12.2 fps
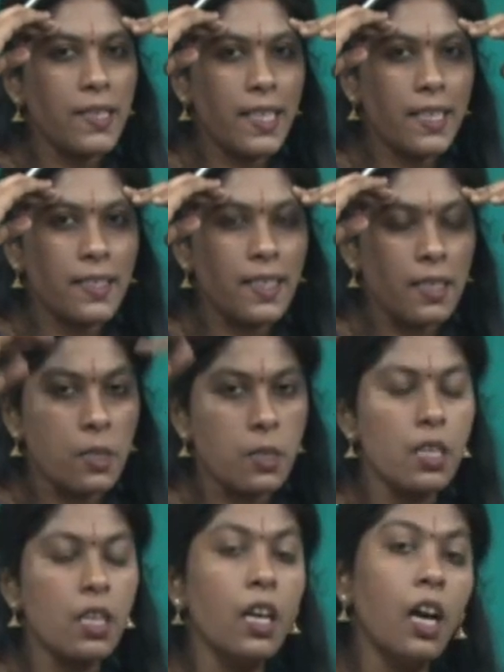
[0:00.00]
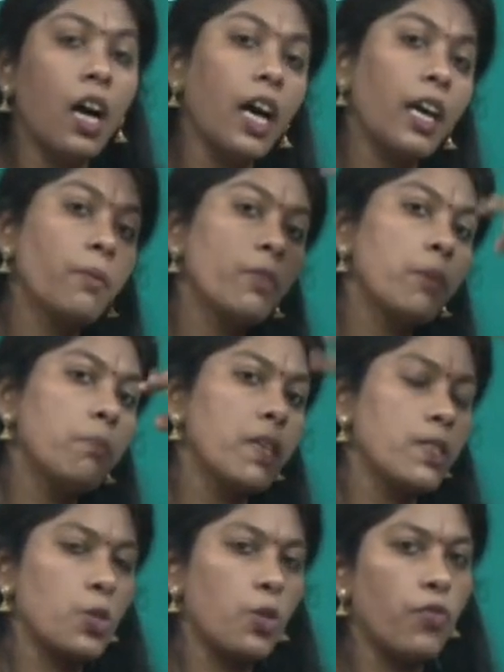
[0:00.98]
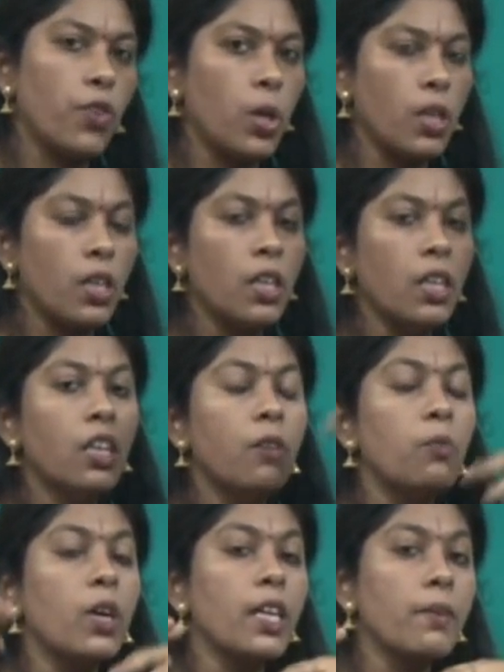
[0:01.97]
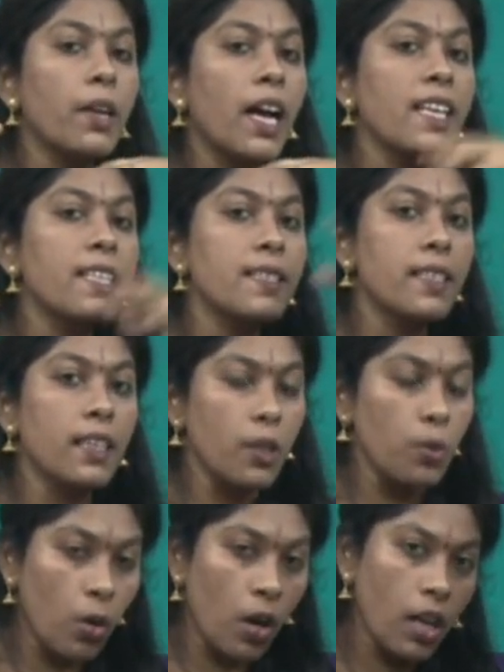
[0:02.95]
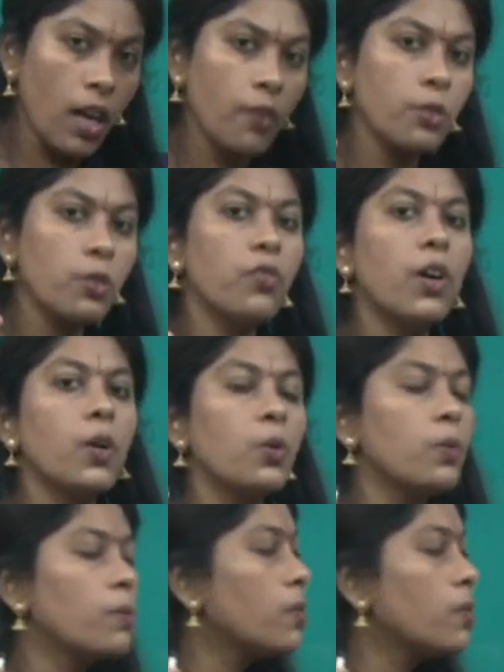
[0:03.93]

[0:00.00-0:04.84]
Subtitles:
sixth sense, I am the best of all. Whatever I say, you all have to follow.